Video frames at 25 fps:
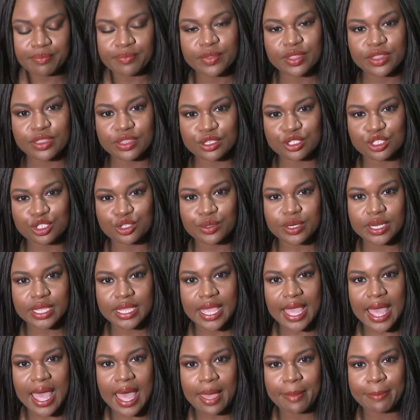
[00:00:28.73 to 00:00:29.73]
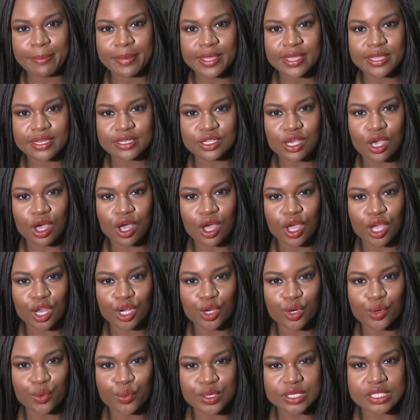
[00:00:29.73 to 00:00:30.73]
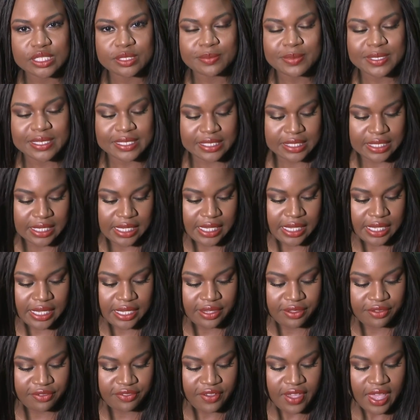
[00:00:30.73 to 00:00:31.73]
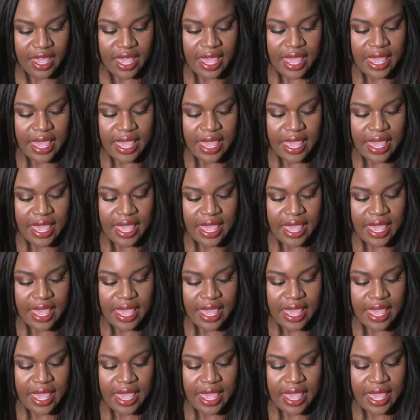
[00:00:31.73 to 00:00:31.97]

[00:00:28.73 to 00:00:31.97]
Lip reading: the shooting happened on Christmas Eve